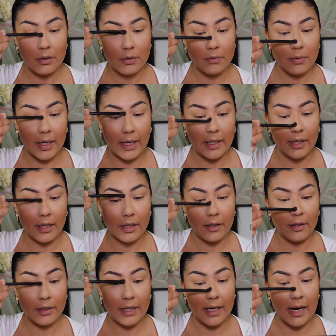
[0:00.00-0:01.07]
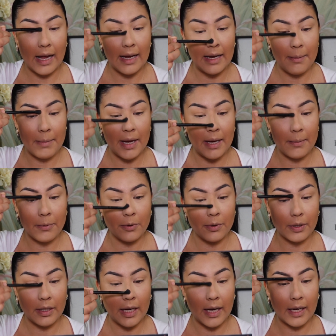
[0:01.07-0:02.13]
right here, and then I am able
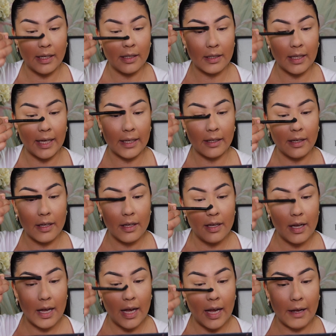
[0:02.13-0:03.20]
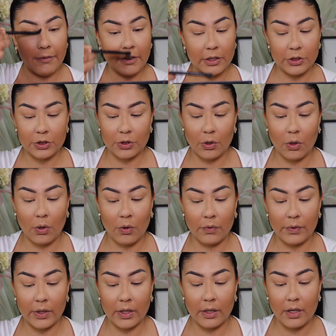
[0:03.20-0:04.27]
to kind of like have control
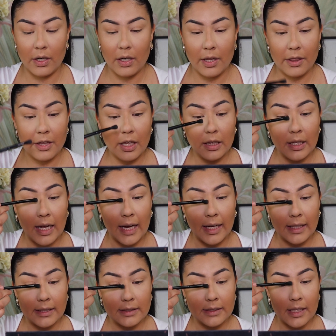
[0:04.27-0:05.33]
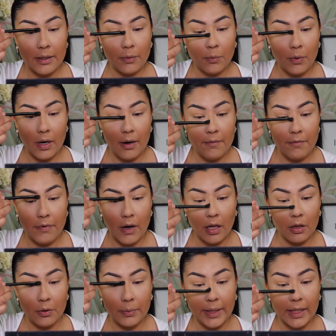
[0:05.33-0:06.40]
over the lines and where I'm
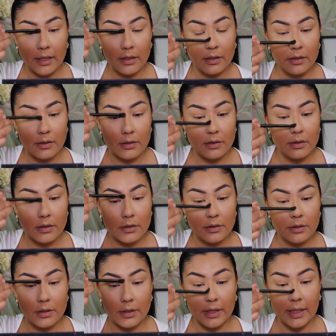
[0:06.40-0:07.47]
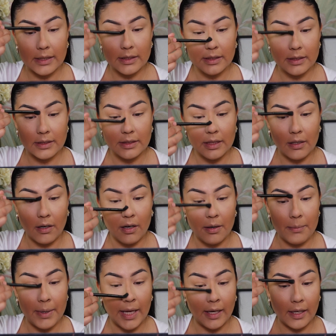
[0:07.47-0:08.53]
following. So you guys can see
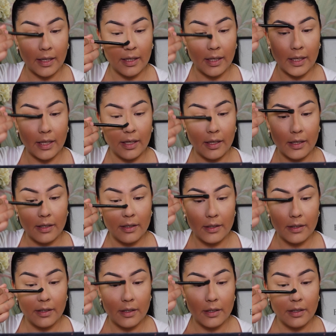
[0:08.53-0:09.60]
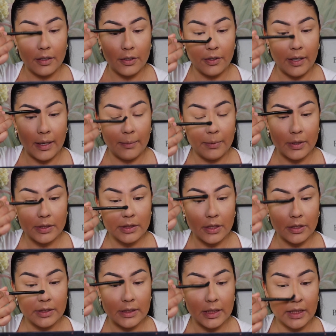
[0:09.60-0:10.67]
automatically you're able to
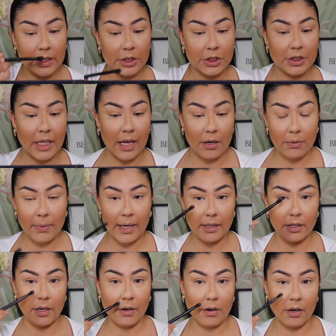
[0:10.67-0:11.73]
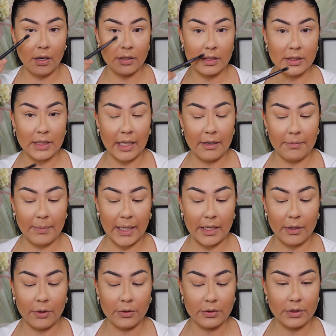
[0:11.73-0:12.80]
start seeing a shadow right there on the side of my
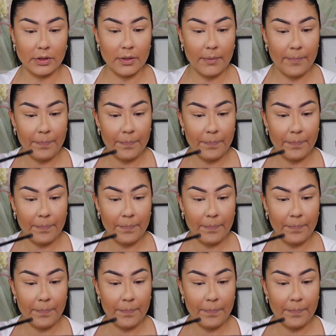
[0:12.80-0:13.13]
nose.